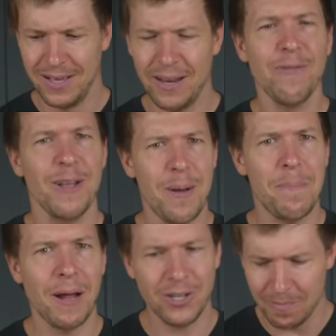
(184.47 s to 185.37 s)
definitely a
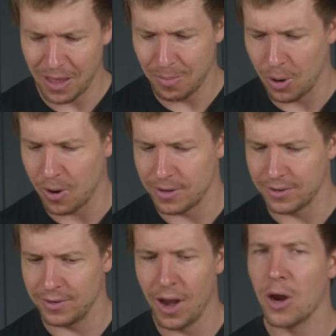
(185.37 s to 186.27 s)
budget motherboard.
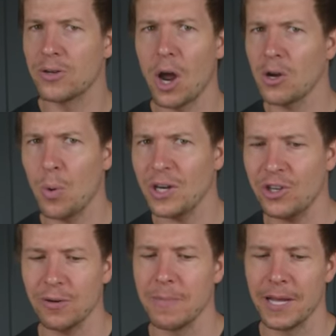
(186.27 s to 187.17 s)
No, don't
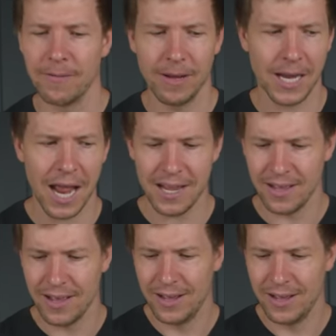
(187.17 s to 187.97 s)
question me, okay?